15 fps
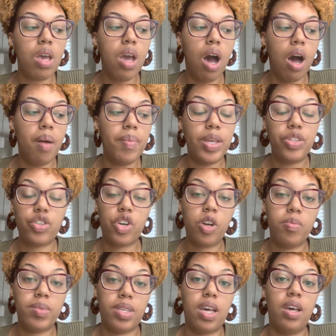In
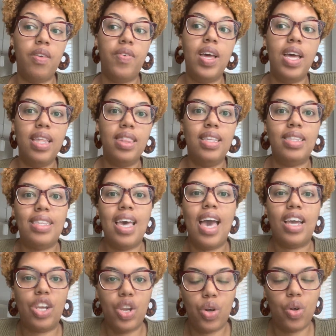terms of the
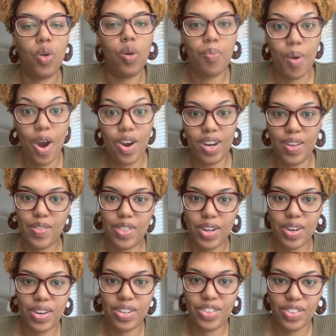technical part of
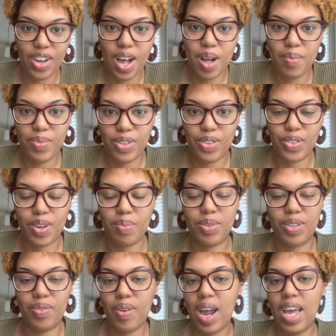their job
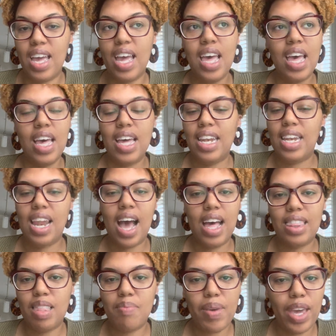description, right?
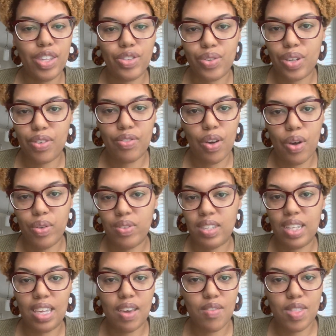Not them answering phones
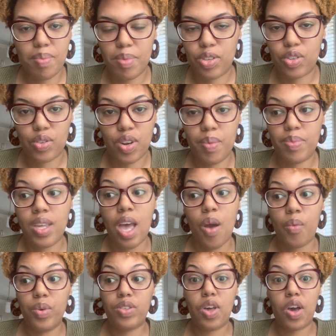and giving them a script.
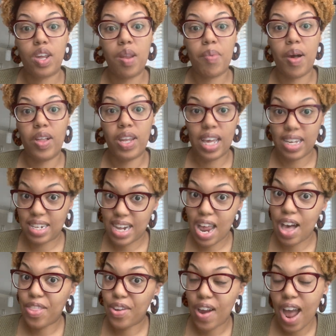We're talking about like
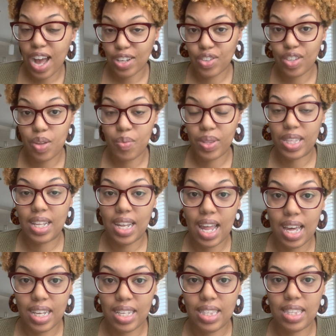now they're actually with
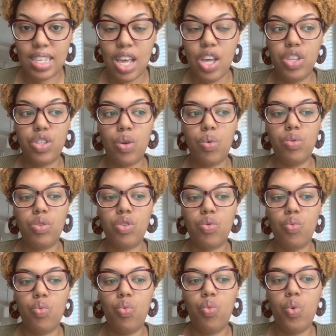clients. So
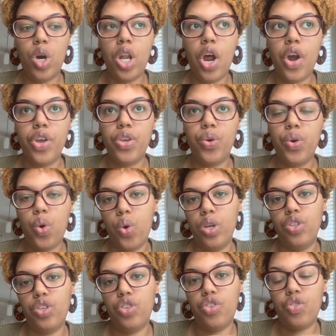what are you going
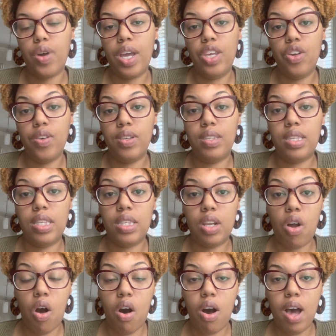to train your
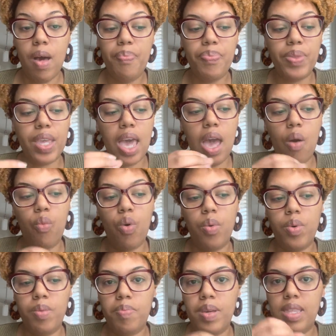assistant on, and what
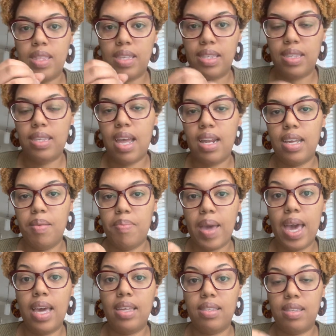would be the steady
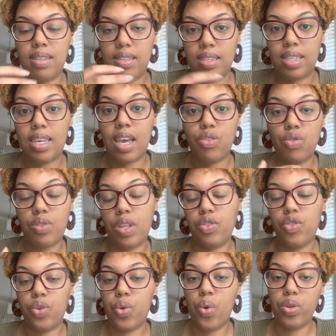pace, the schedule
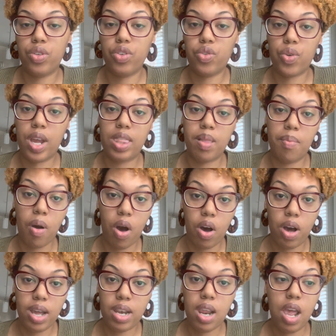that you're going to train them
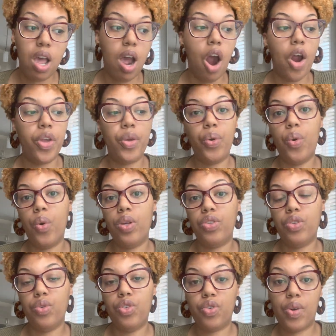on? Are you going
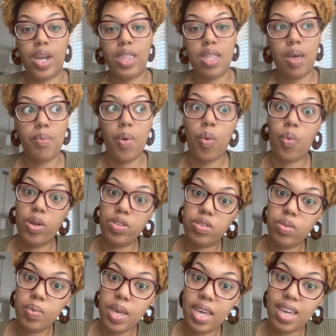to train them once
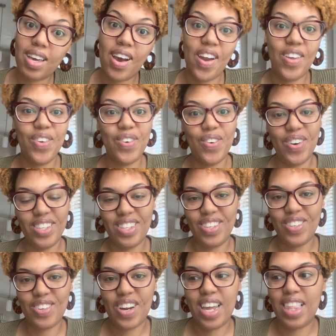a week? Are you going to
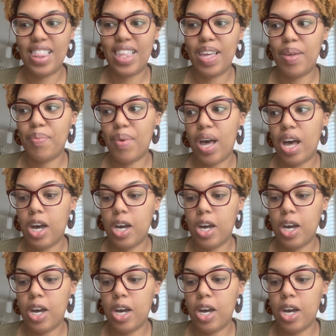train them